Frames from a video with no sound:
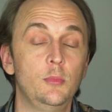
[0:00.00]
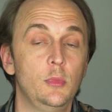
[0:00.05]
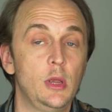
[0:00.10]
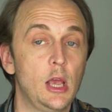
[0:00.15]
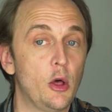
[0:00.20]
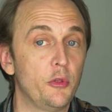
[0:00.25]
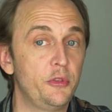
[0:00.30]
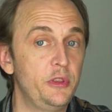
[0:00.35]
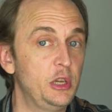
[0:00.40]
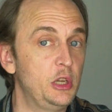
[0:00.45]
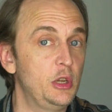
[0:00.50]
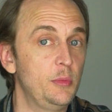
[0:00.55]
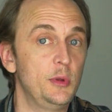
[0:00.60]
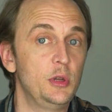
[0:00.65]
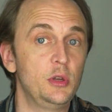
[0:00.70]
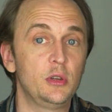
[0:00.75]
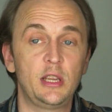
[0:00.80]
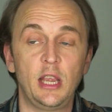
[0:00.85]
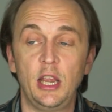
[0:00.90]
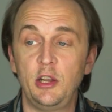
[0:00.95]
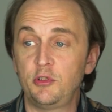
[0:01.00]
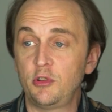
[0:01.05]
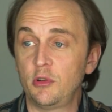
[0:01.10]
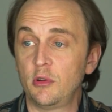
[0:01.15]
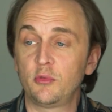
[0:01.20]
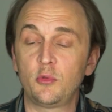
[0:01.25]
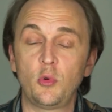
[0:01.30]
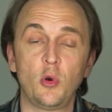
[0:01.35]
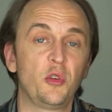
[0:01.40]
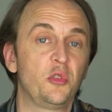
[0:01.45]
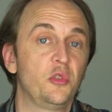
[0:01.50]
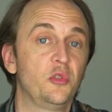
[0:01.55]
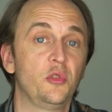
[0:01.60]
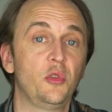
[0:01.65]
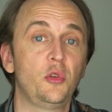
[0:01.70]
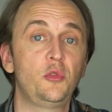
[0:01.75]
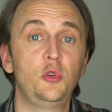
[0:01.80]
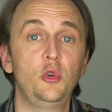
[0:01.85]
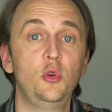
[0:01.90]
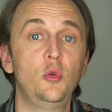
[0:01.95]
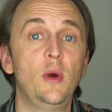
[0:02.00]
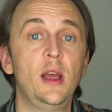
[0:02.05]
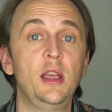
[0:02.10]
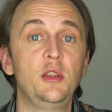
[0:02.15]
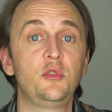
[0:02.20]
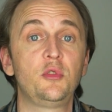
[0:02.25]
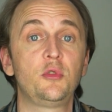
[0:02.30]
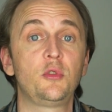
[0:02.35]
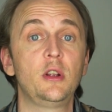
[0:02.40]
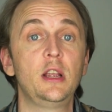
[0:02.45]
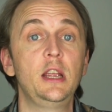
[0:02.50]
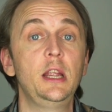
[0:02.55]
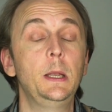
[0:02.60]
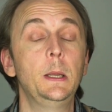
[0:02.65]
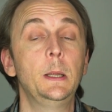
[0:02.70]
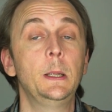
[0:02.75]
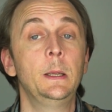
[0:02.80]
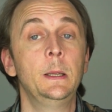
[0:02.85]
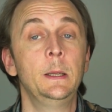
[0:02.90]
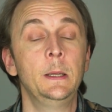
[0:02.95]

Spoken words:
Healthy communication, of course, is a two-way street.